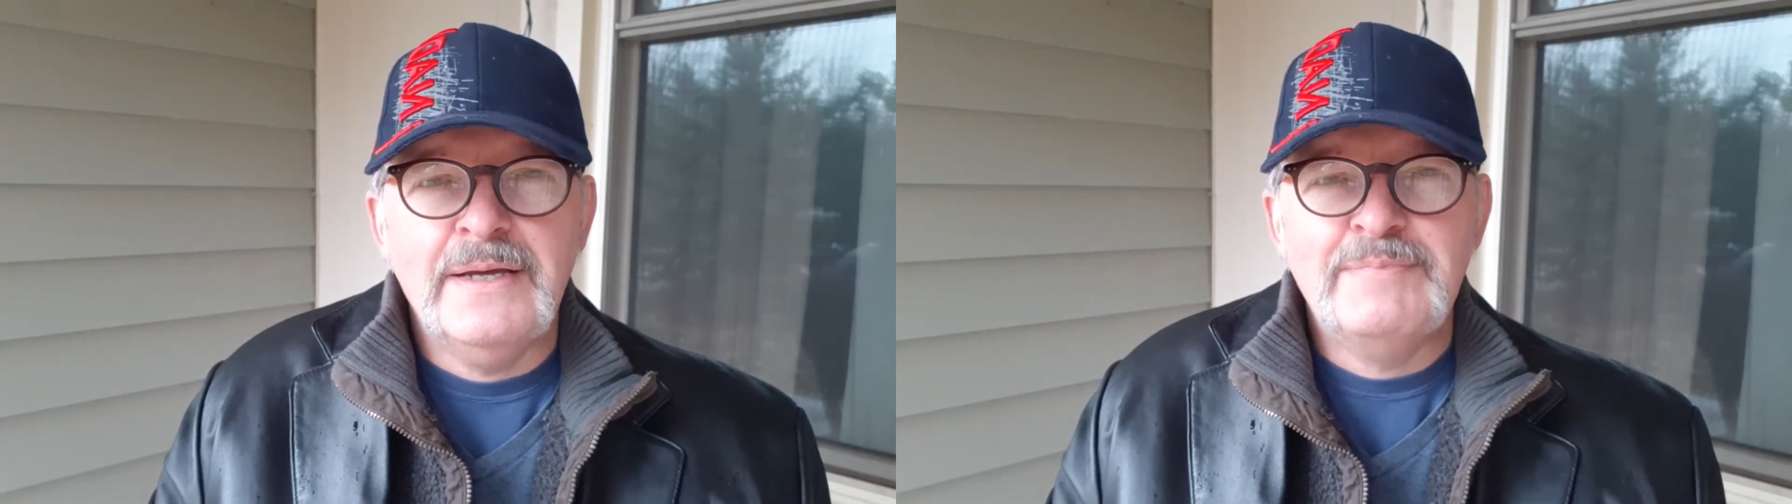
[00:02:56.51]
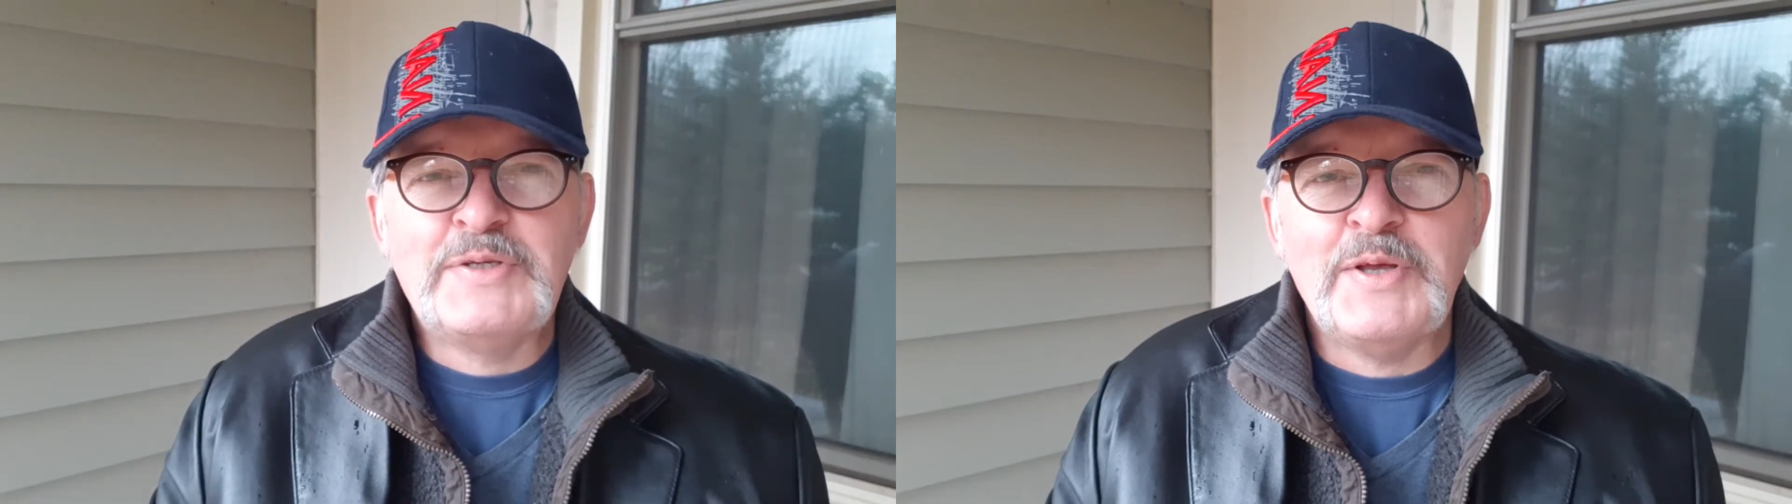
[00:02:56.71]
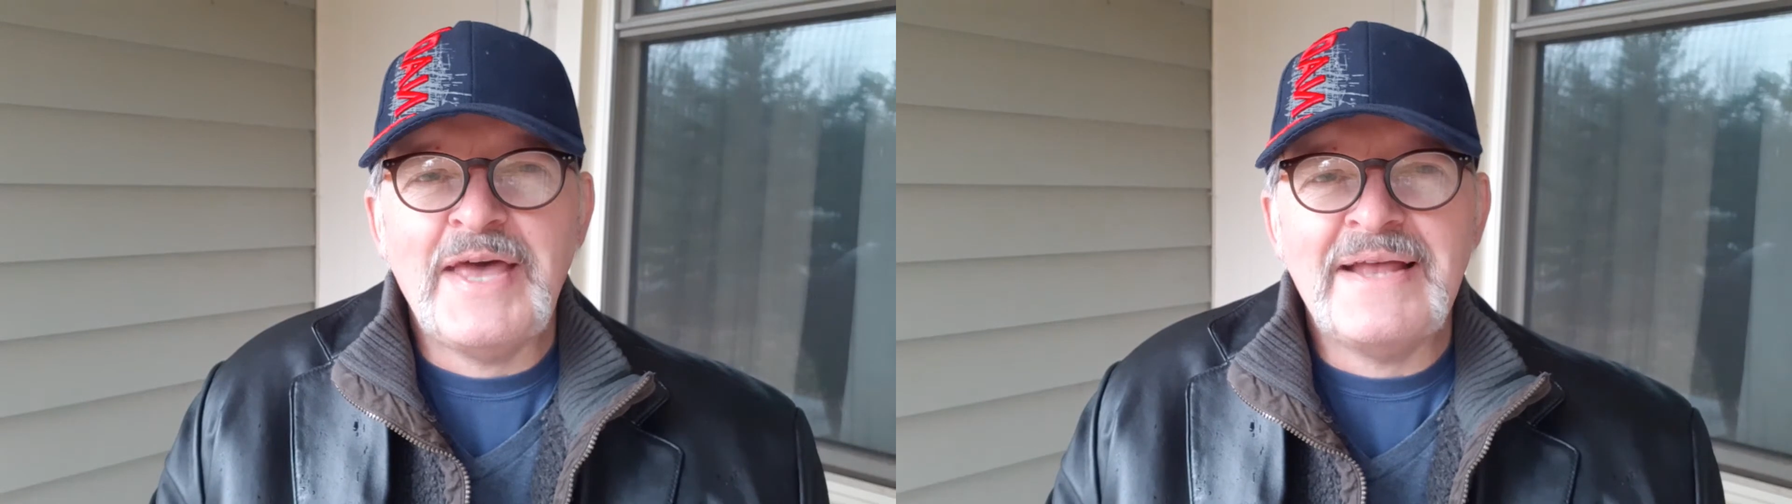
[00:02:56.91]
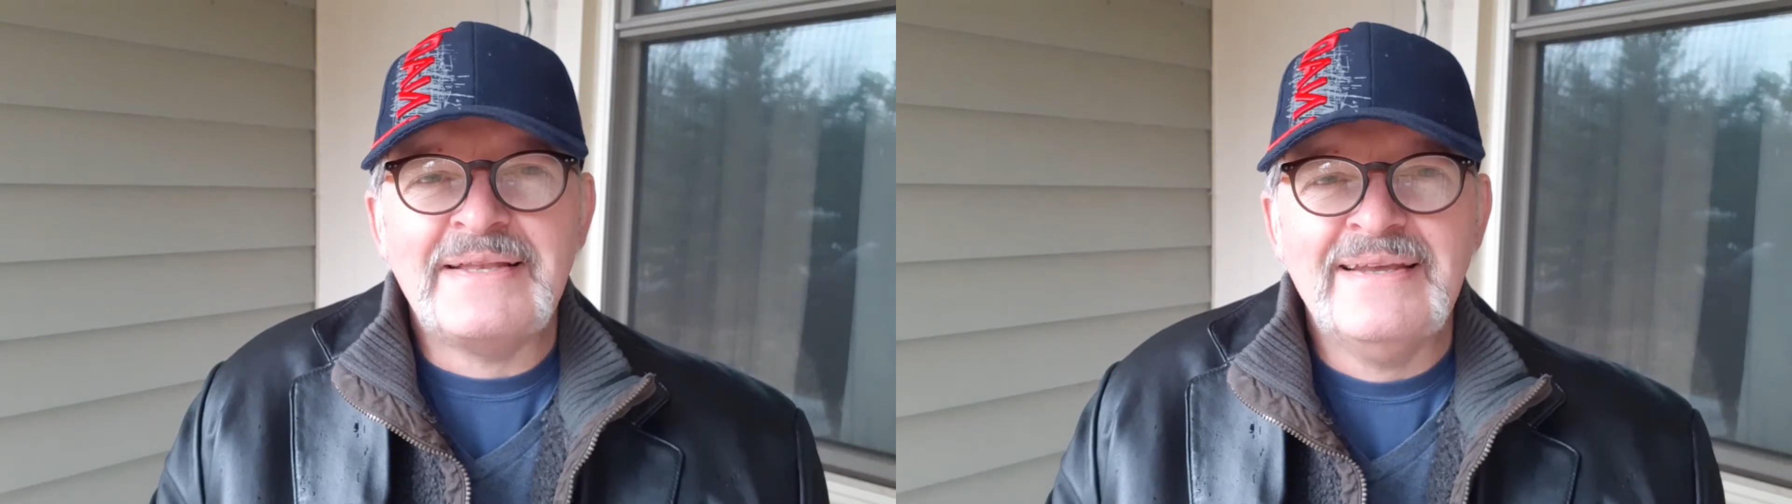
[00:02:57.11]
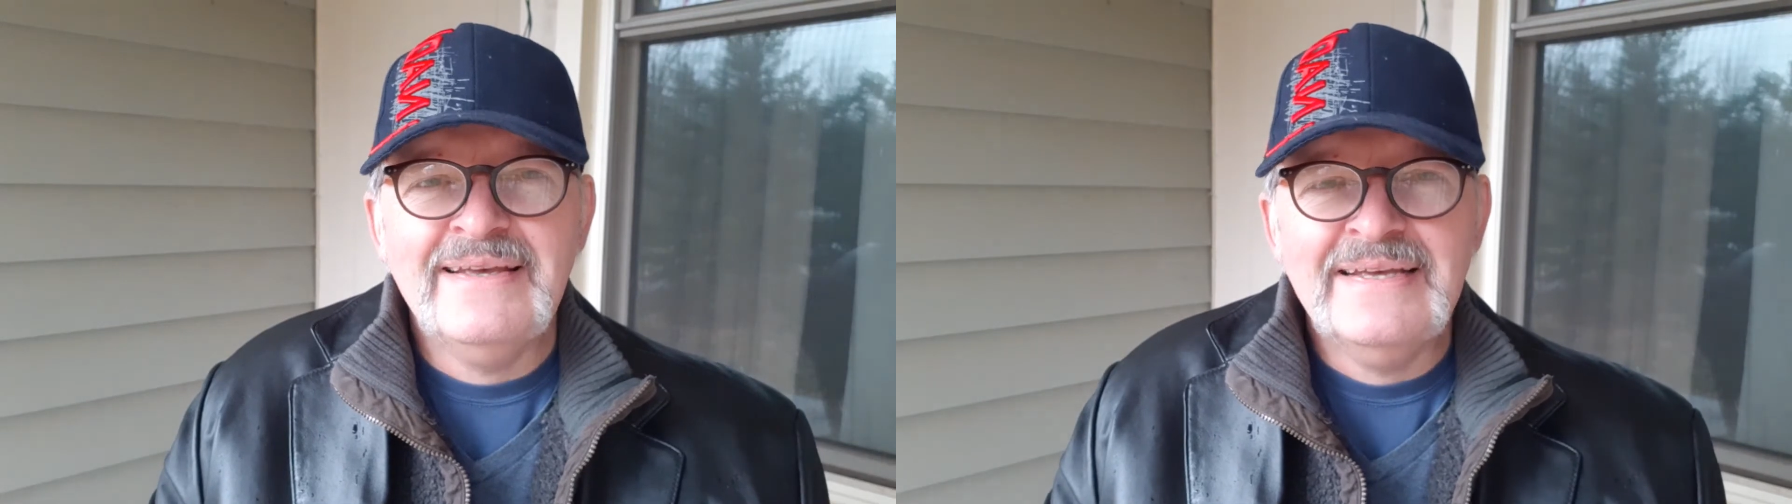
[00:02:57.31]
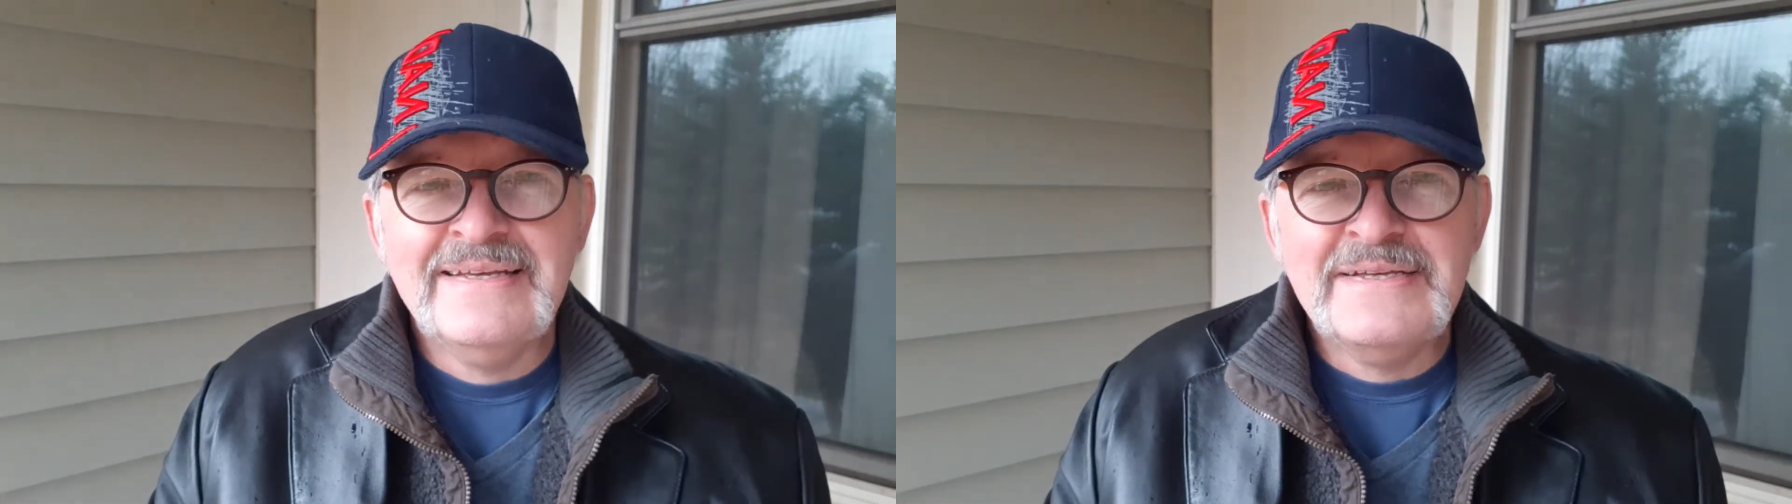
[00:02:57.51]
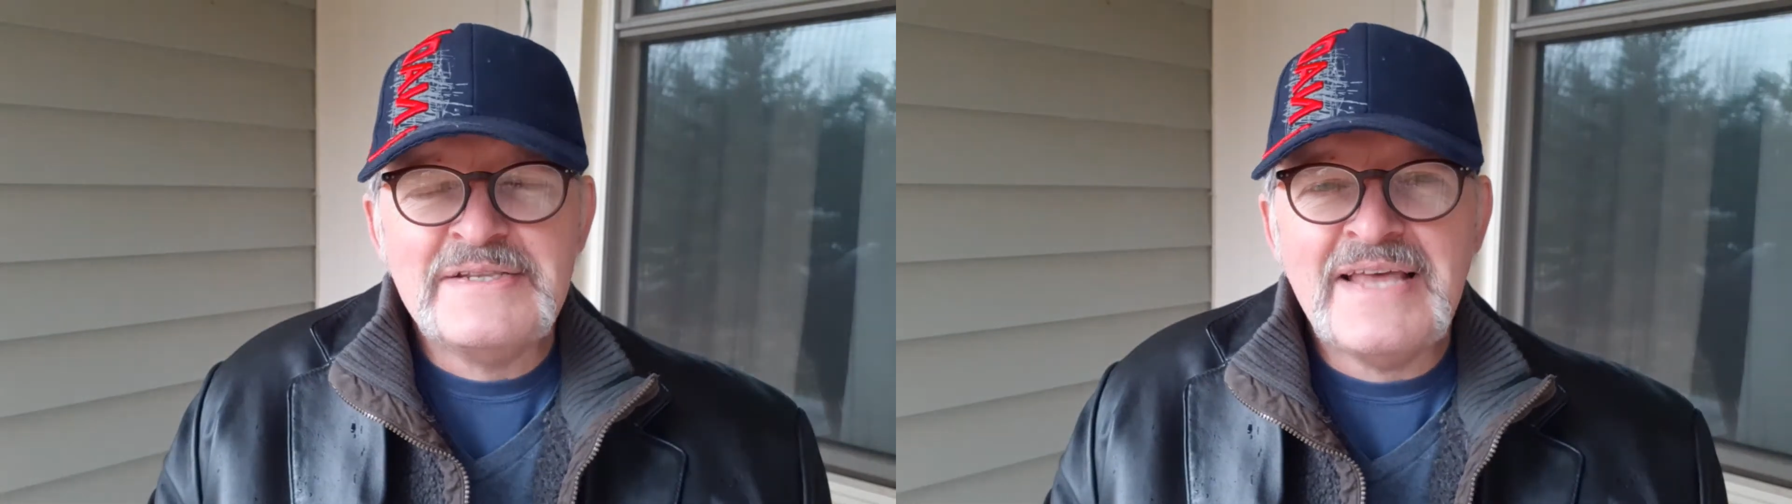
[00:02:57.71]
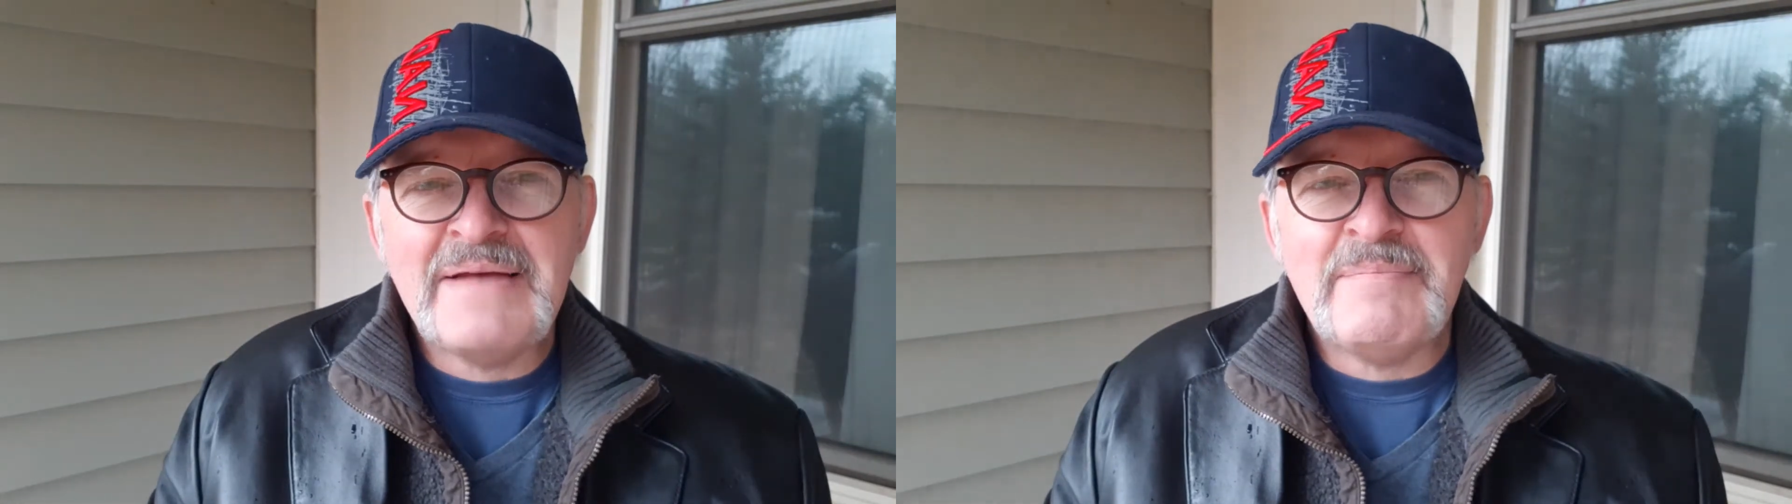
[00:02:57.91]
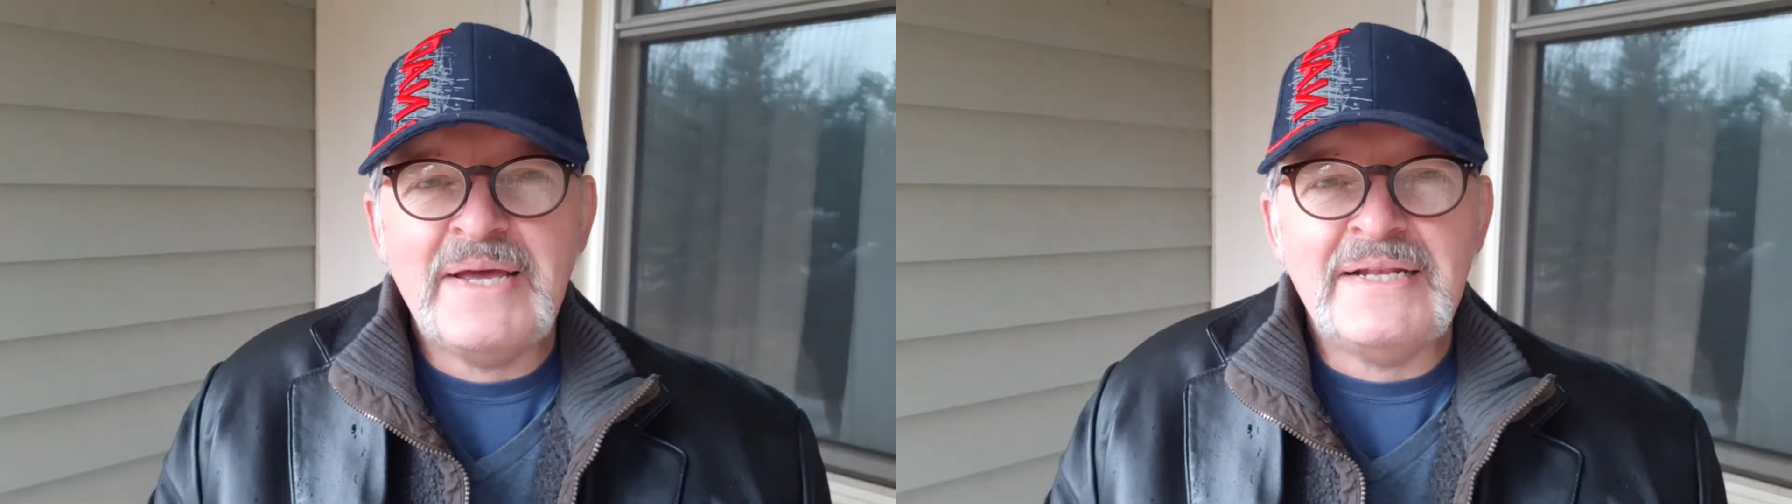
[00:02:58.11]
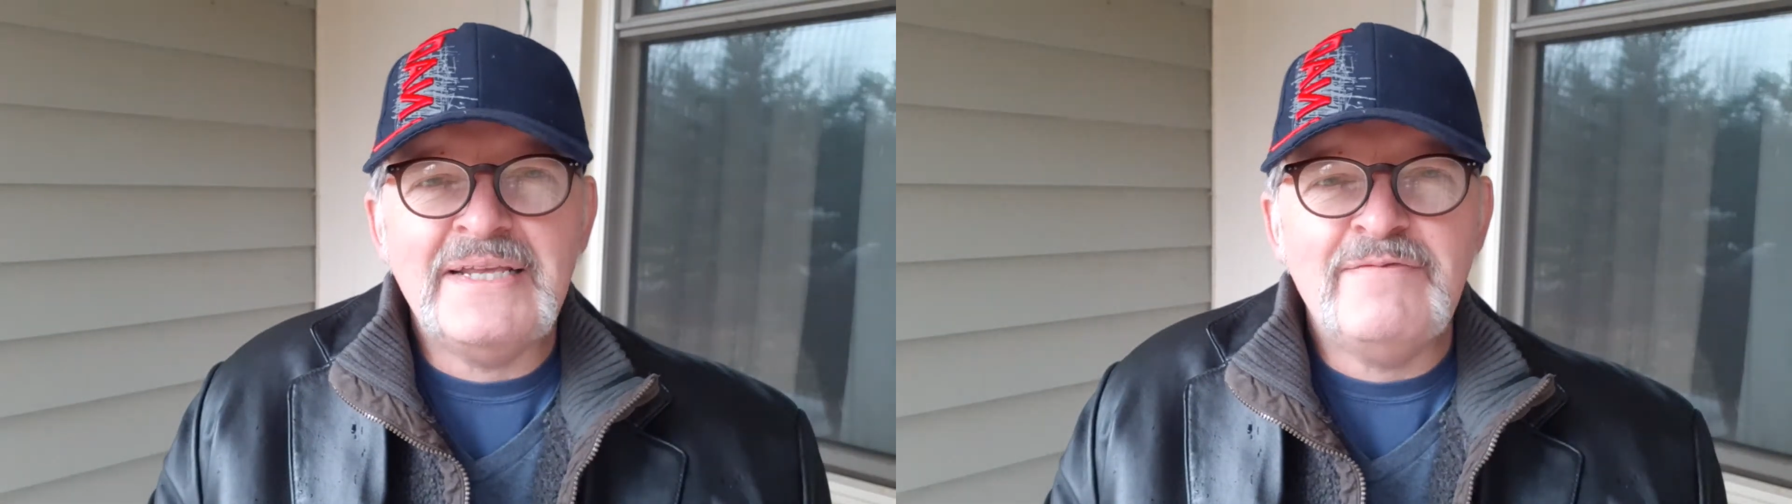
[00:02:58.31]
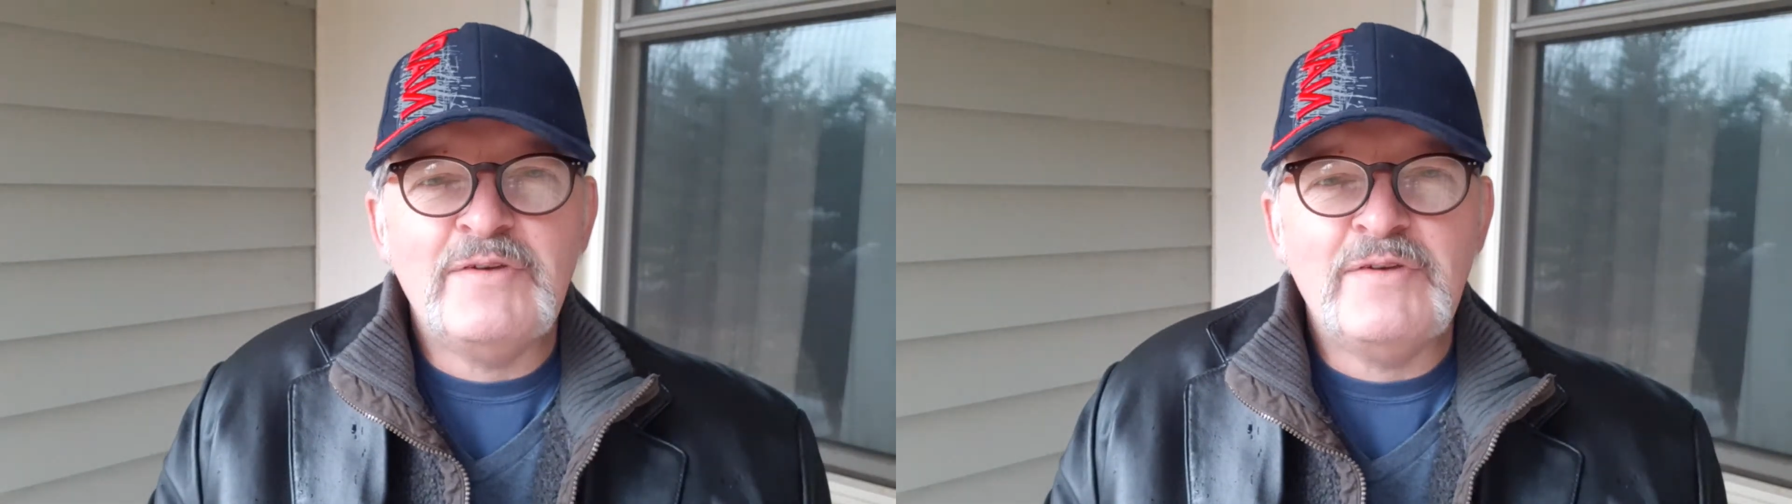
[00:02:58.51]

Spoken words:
So that might leave